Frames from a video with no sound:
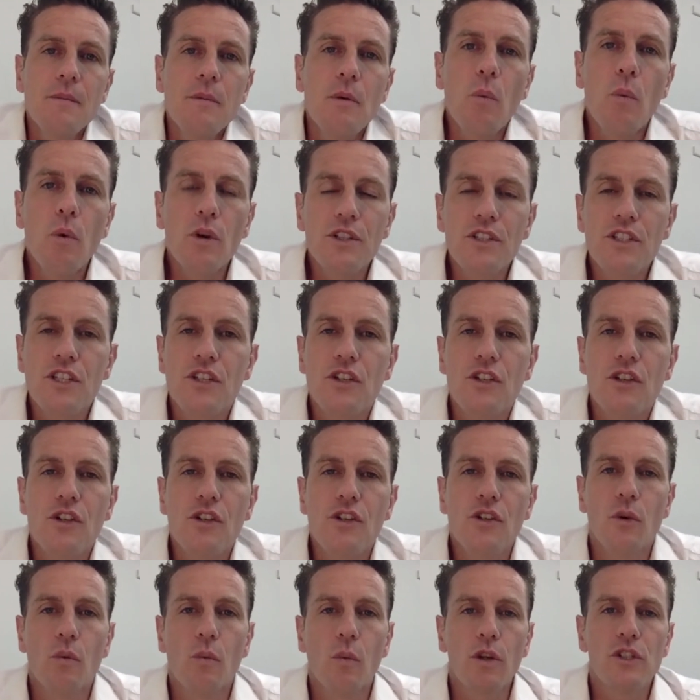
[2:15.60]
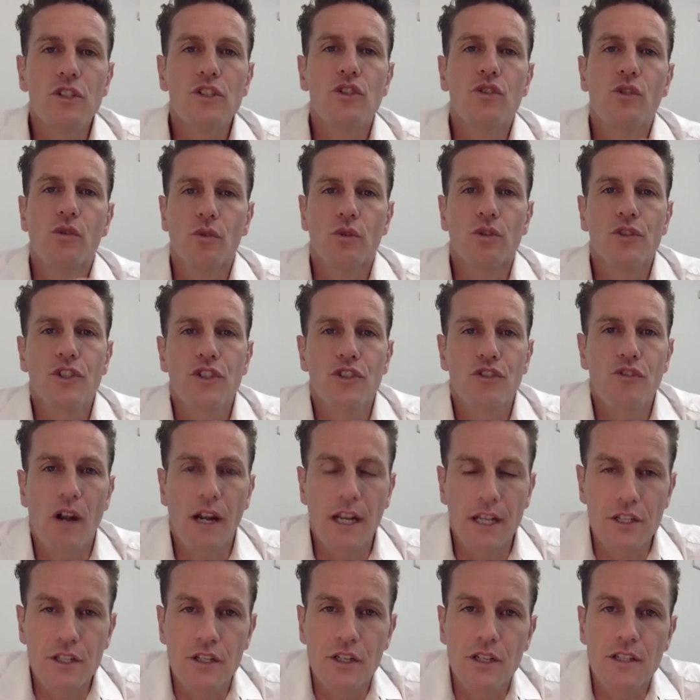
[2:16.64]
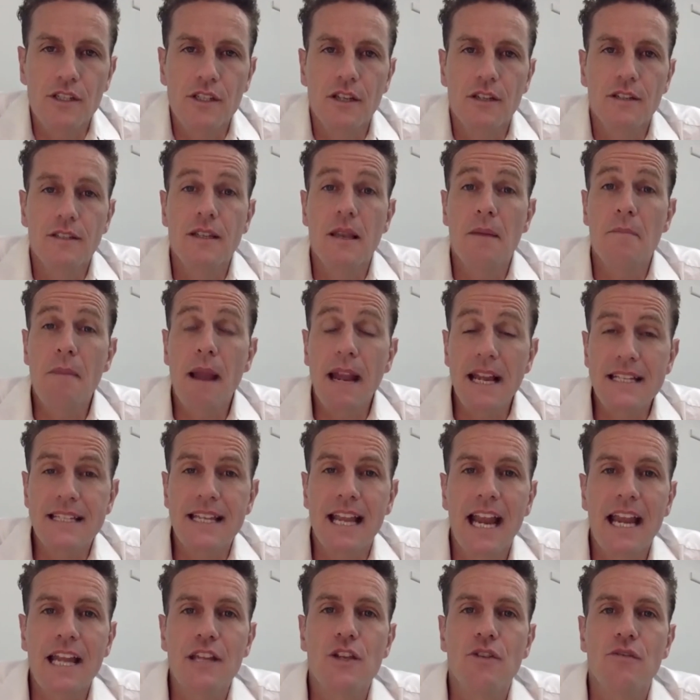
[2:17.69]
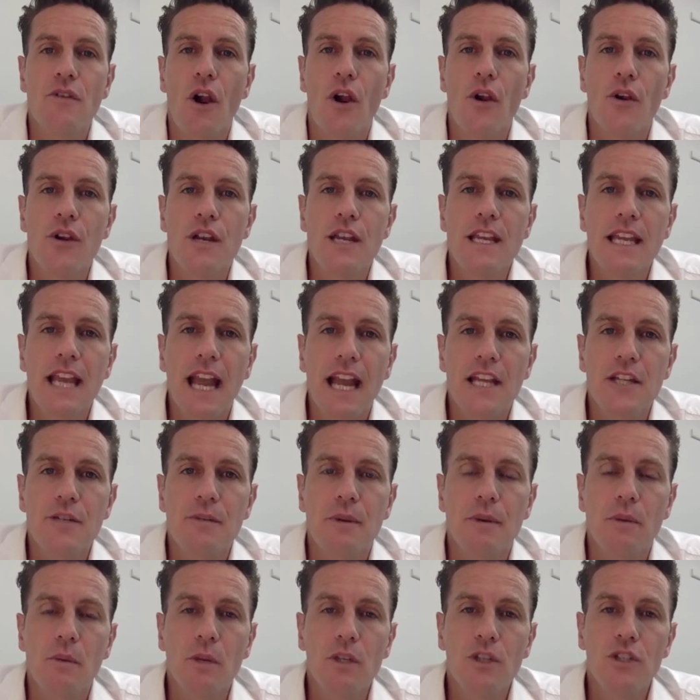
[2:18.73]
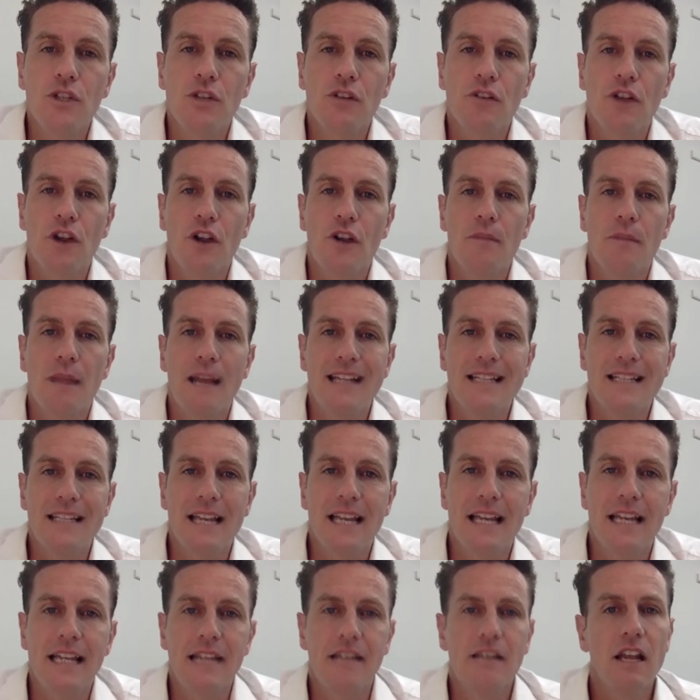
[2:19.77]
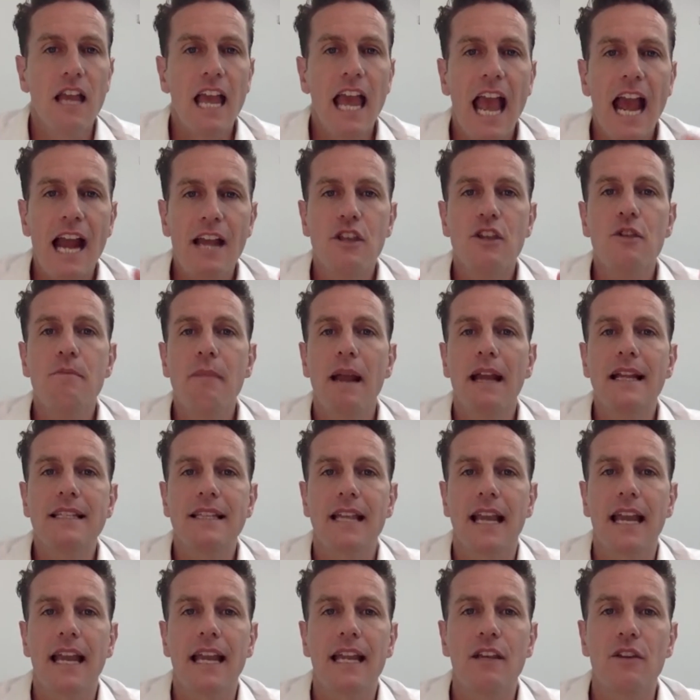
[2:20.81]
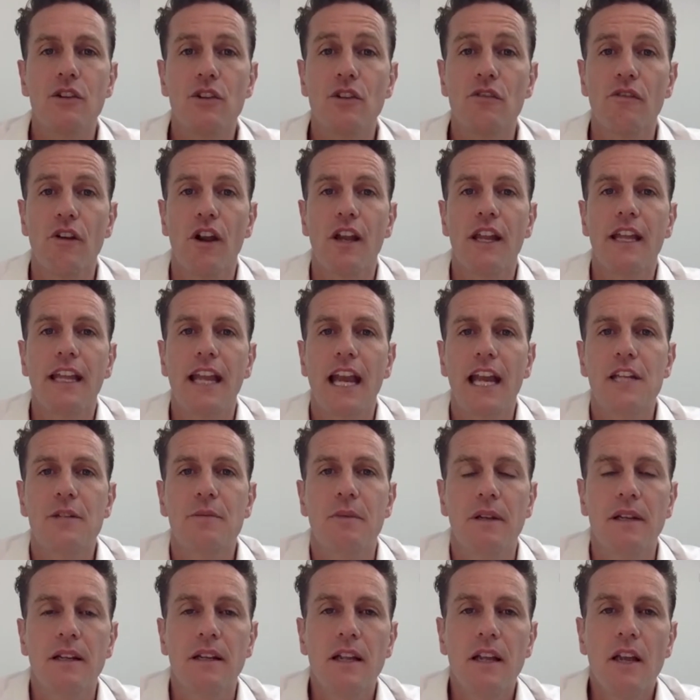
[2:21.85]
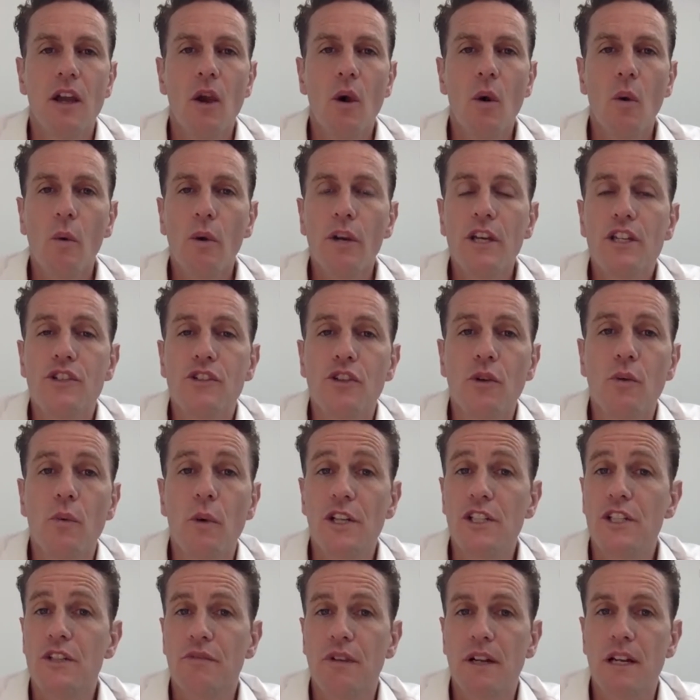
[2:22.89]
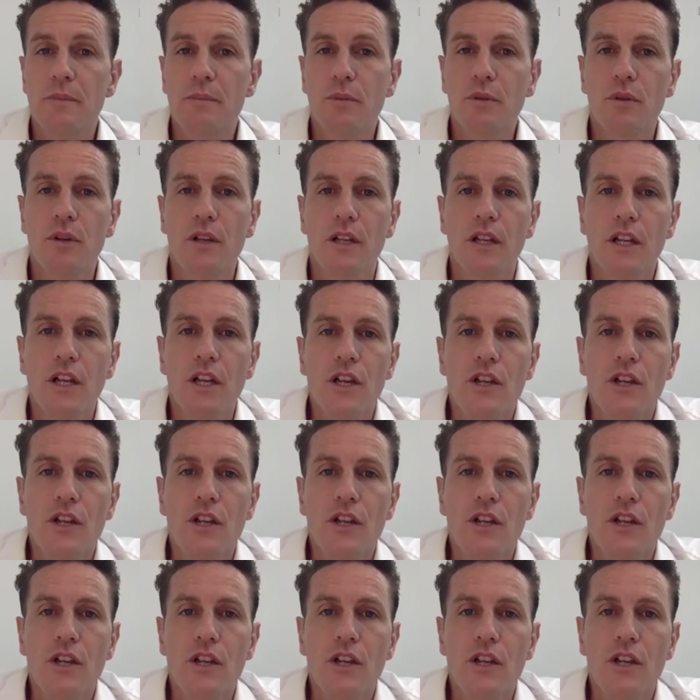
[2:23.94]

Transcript: But what do you do? What's your strategy to, to maintain your own engagement? What's your own maintain? How do you maintain your own engagement? What do you do once you read a book?